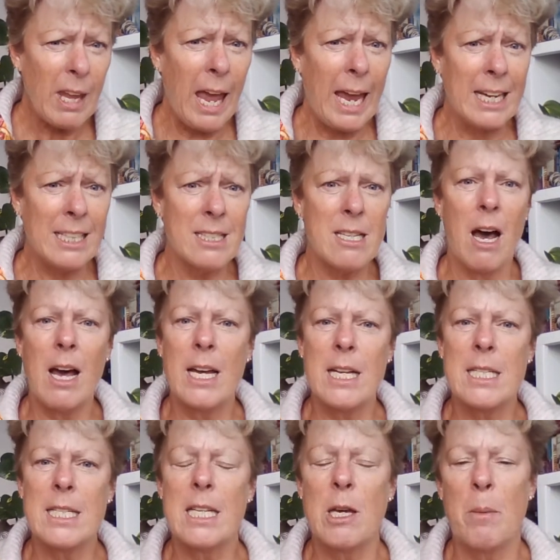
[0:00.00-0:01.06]

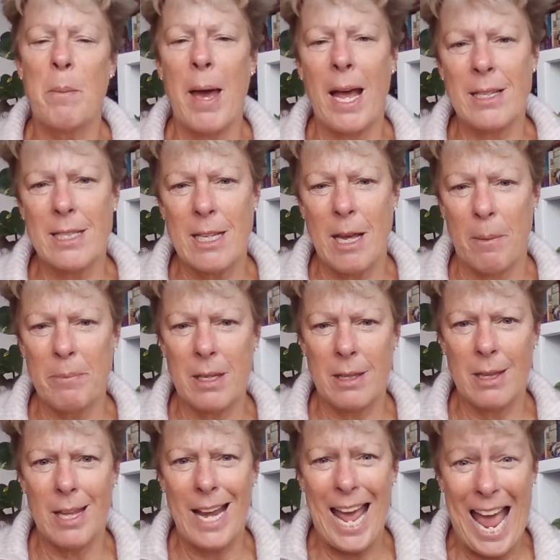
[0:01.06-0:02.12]
anxiety about something
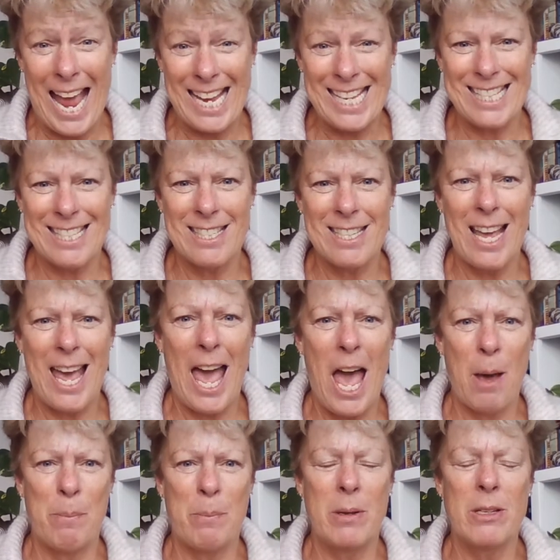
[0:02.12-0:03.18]
that hasn't
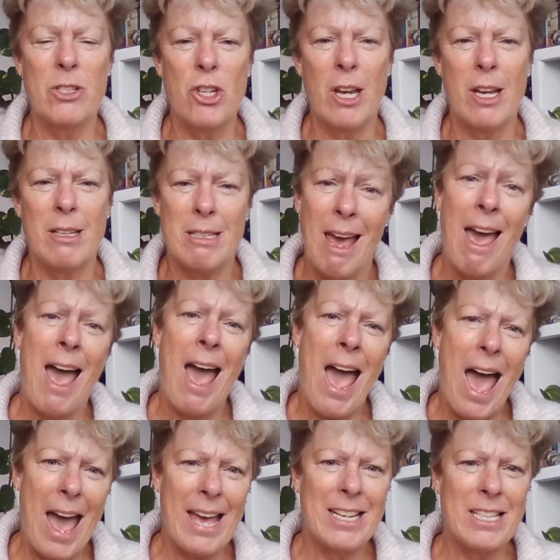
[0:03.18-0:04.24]
happened yet
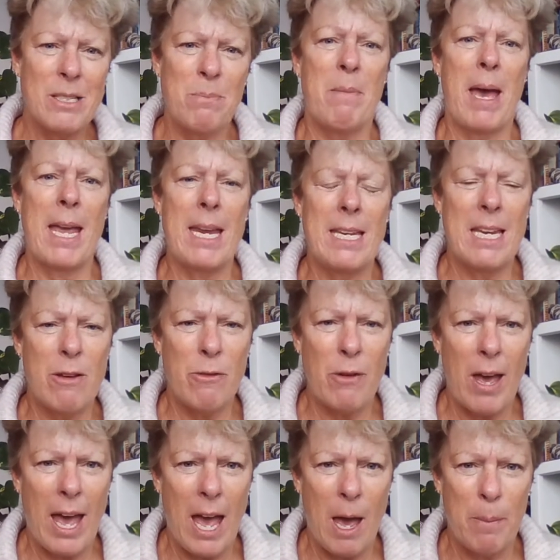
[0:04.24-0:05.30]
and may never
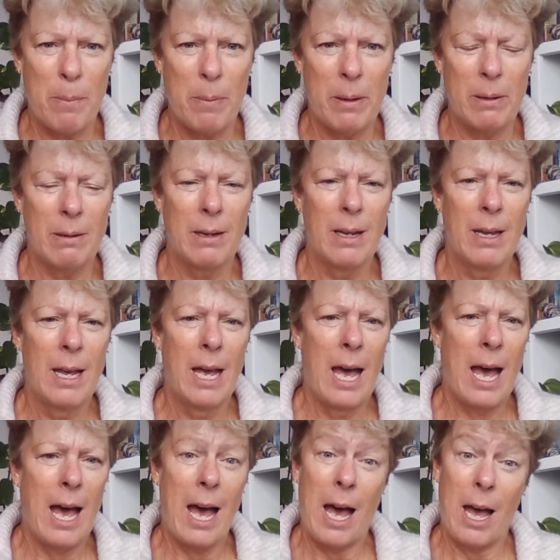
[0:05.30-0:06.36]
happen,
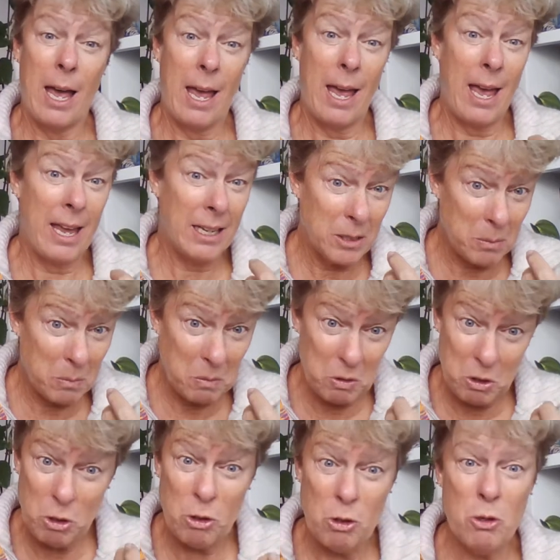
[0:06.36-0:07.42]
and
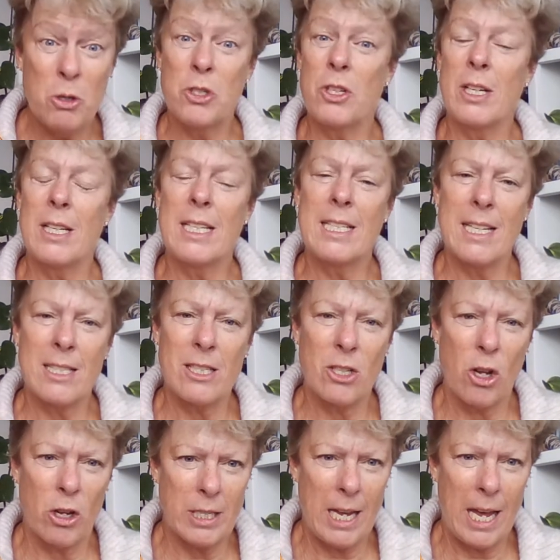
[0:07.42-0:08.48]
usually does
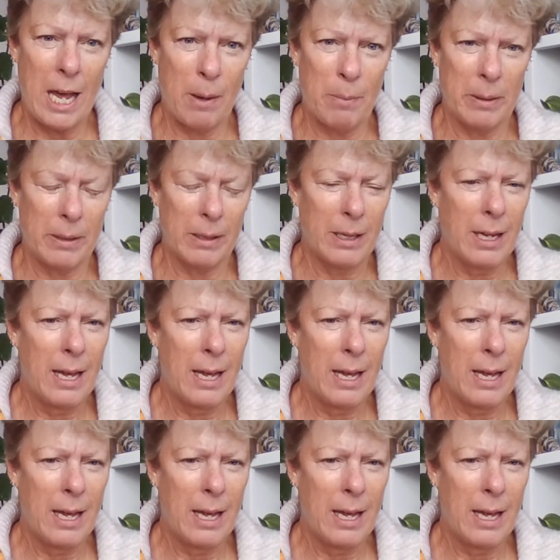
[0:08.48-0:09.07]
not happen.